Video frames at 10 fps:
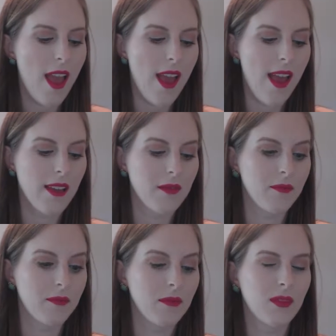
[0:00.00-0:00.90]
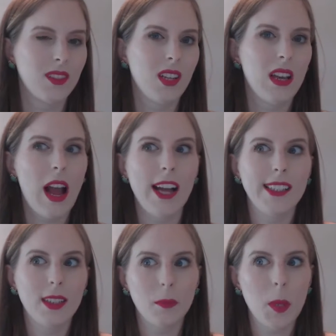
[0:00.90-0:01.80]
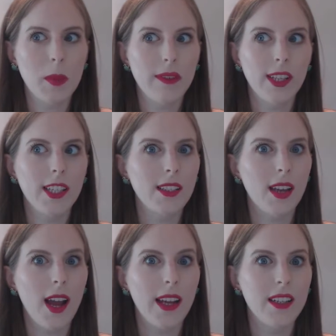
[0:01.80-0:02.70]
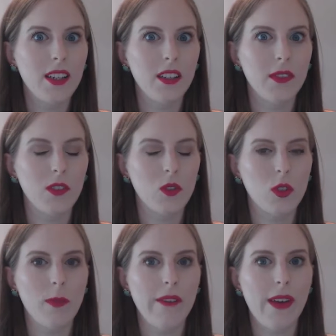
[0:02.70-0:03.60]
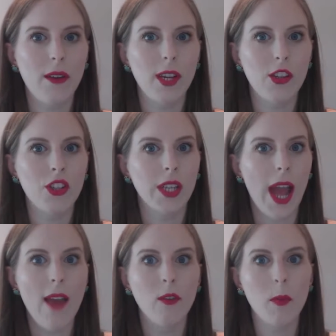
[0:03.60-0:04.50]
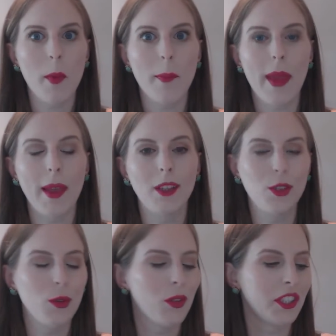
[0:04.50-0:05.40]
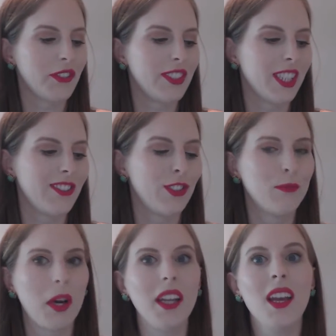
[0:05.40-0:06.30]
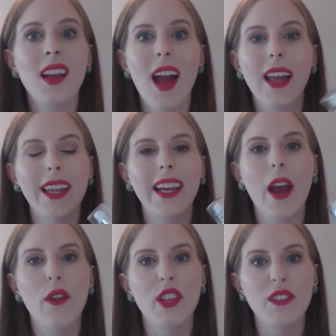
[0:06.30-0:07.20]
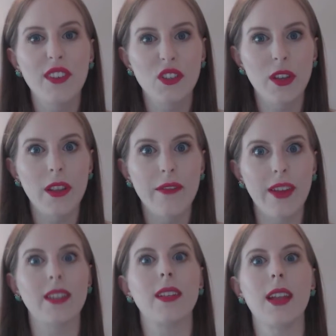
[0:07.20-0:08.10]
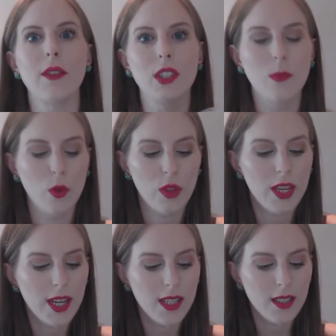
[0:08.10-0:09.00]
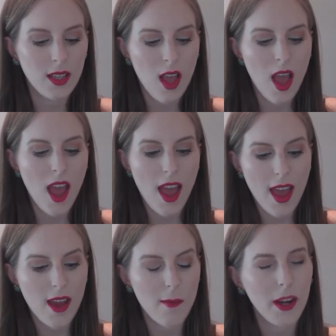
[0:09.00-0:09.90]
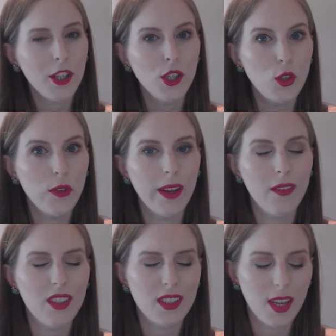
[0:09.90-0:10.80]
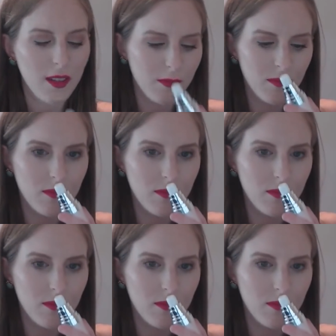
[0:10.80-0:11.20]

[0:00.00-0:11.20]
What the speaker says: And I sometimes feel like I can tell a difference with my foundation. I haven't been paying too close of attention, but I like how this feels on the face and how smooth it is. And I'm not a huge fan of the scent.